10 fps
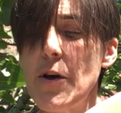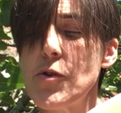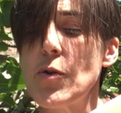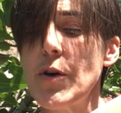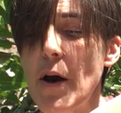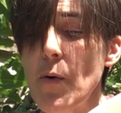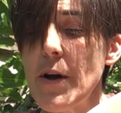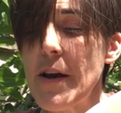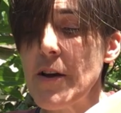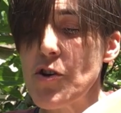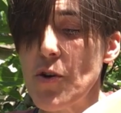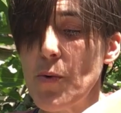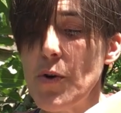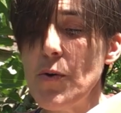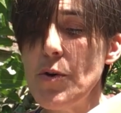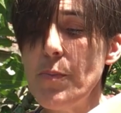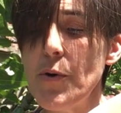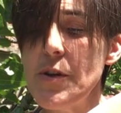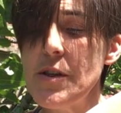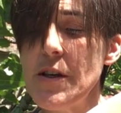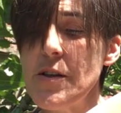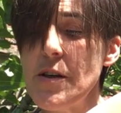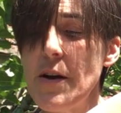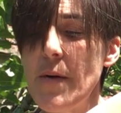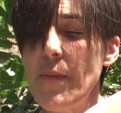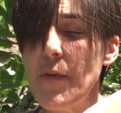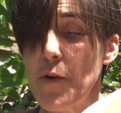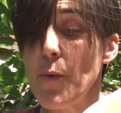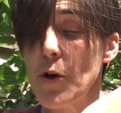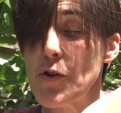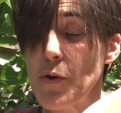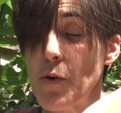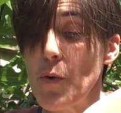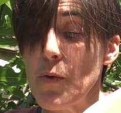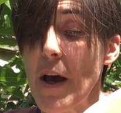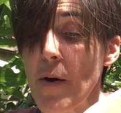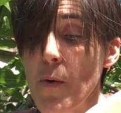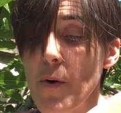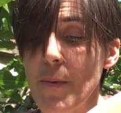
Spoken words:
So now can I show you?" the boy says. "Do you want to know now?"